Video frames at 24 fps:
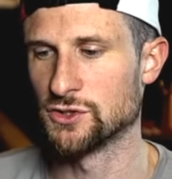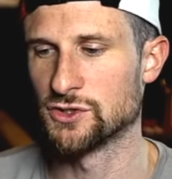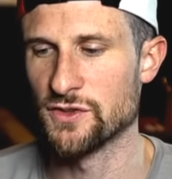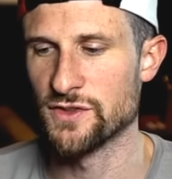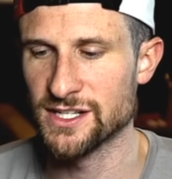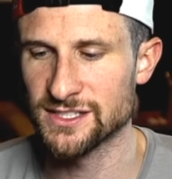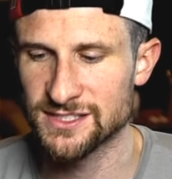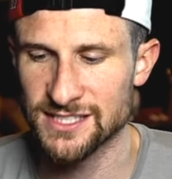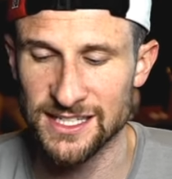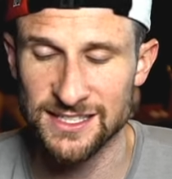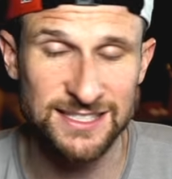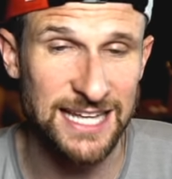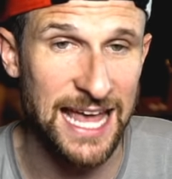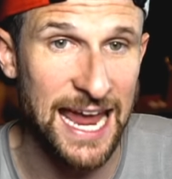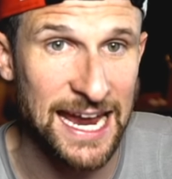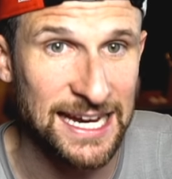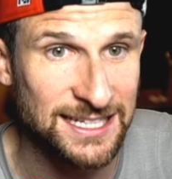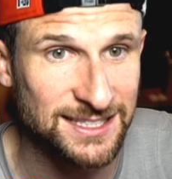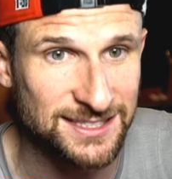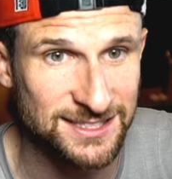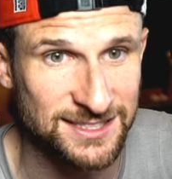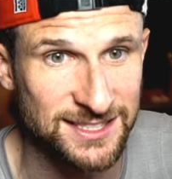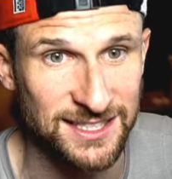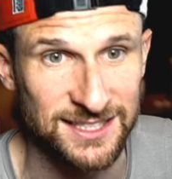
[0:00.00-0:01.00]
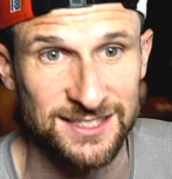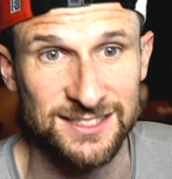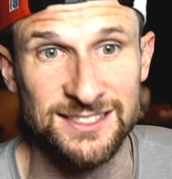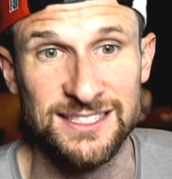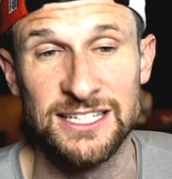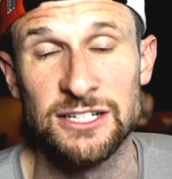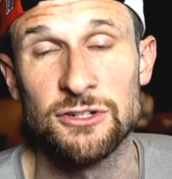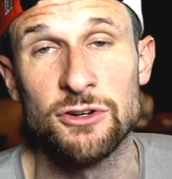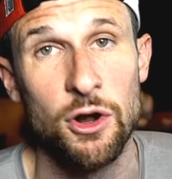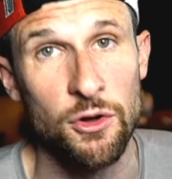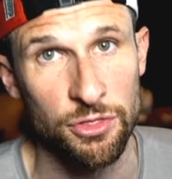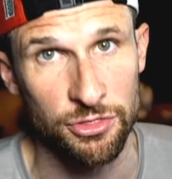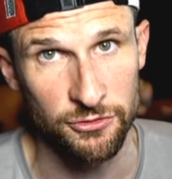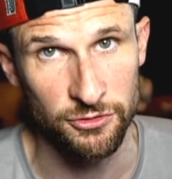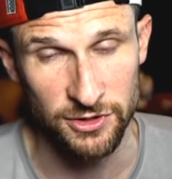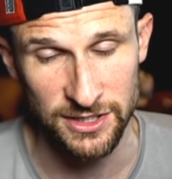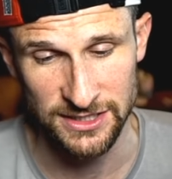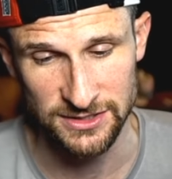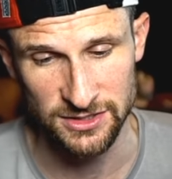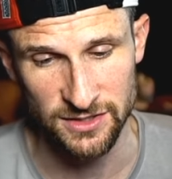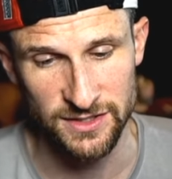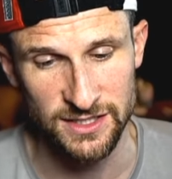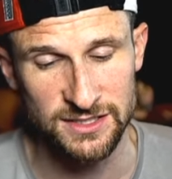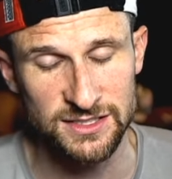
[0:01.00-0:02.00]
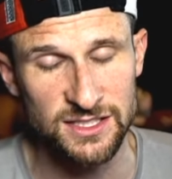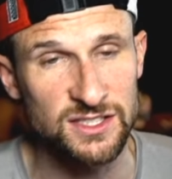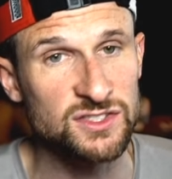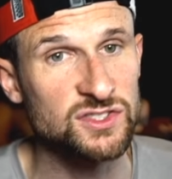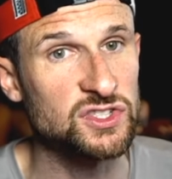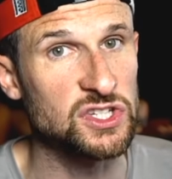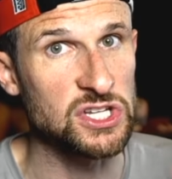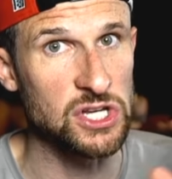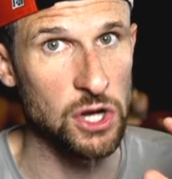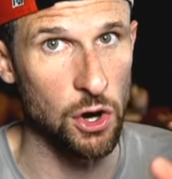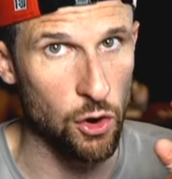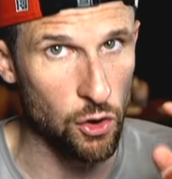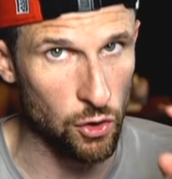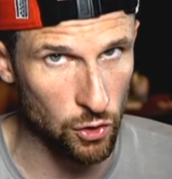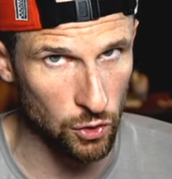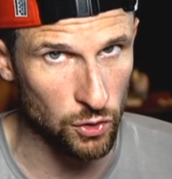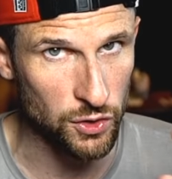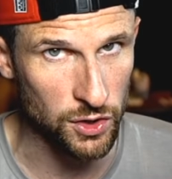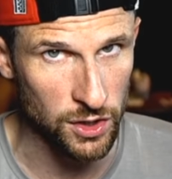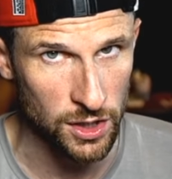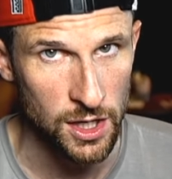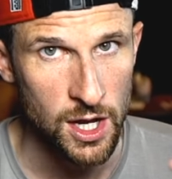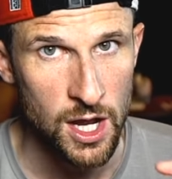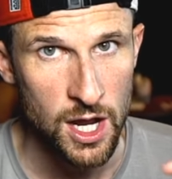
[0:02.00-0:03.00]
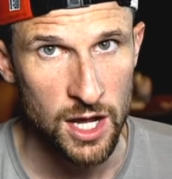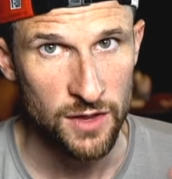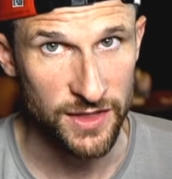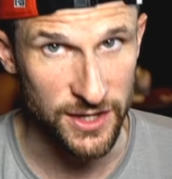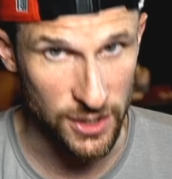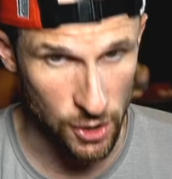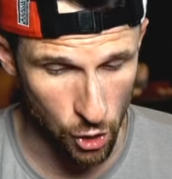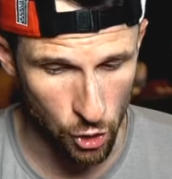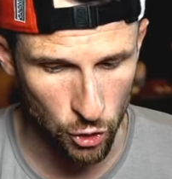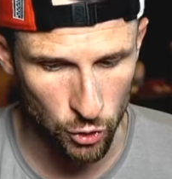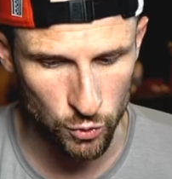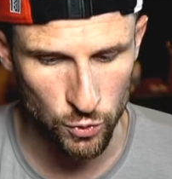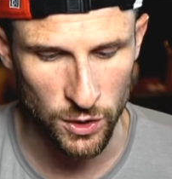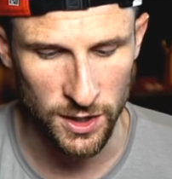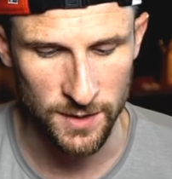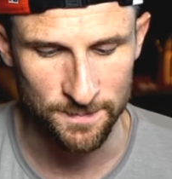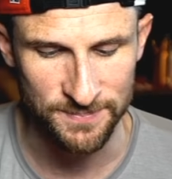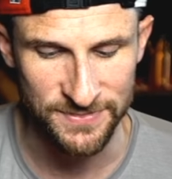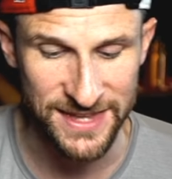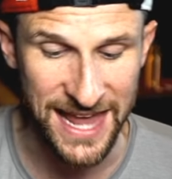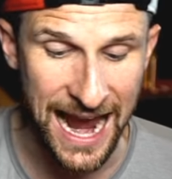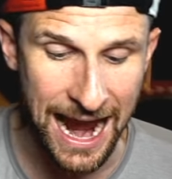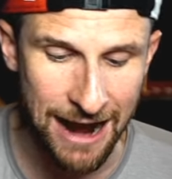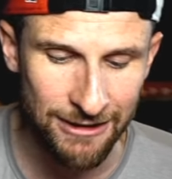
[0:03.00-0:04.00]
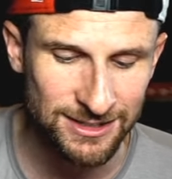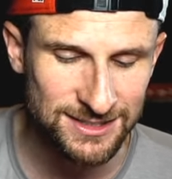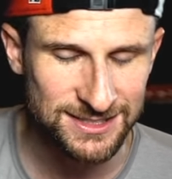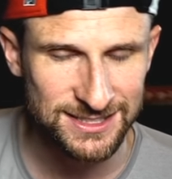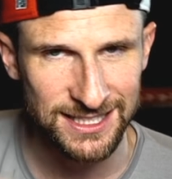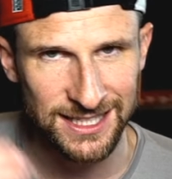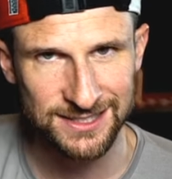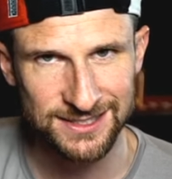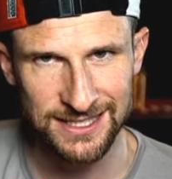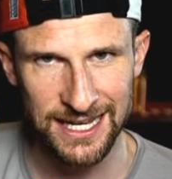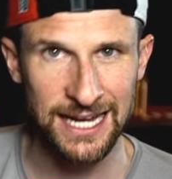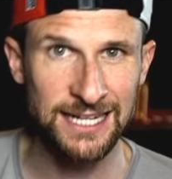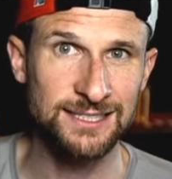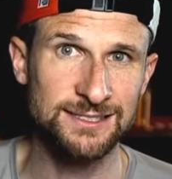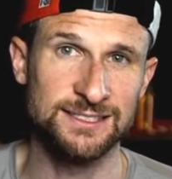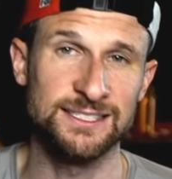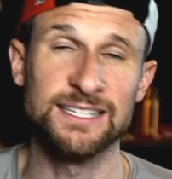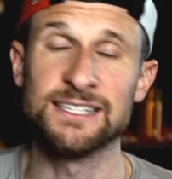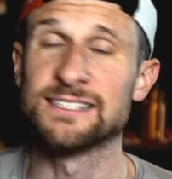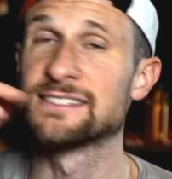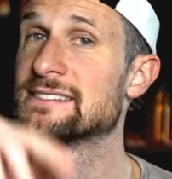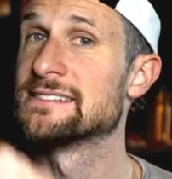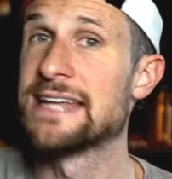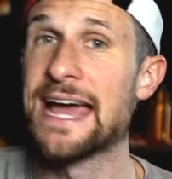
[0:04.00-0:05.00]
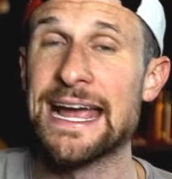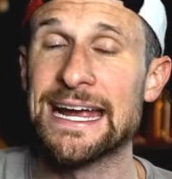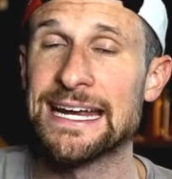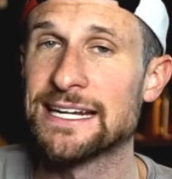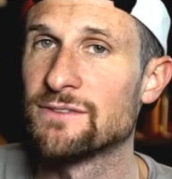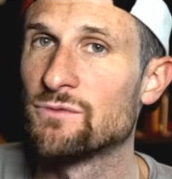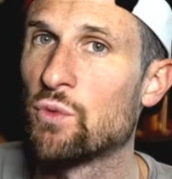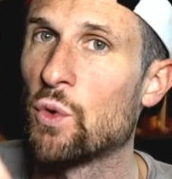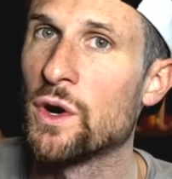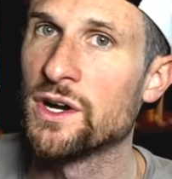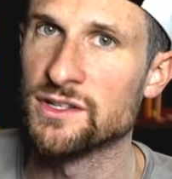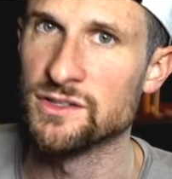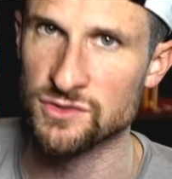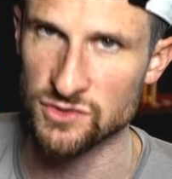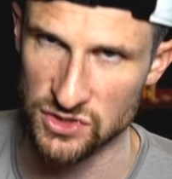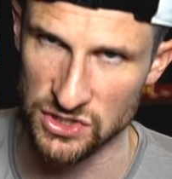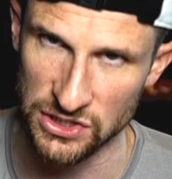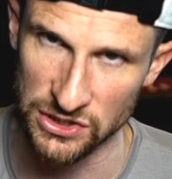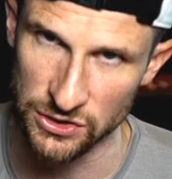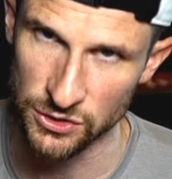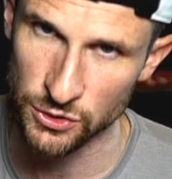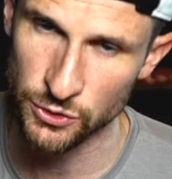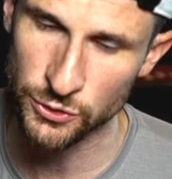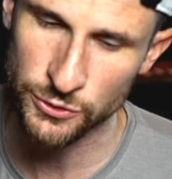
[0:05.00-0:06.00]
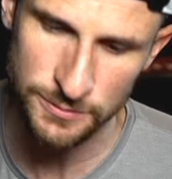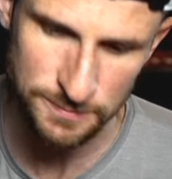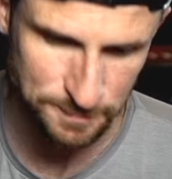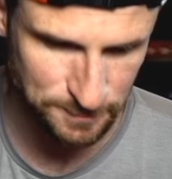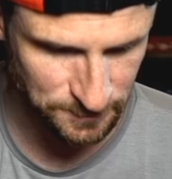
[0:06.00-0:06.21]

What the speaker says: So this says 8603. So this is the old one. Now it says 86-12.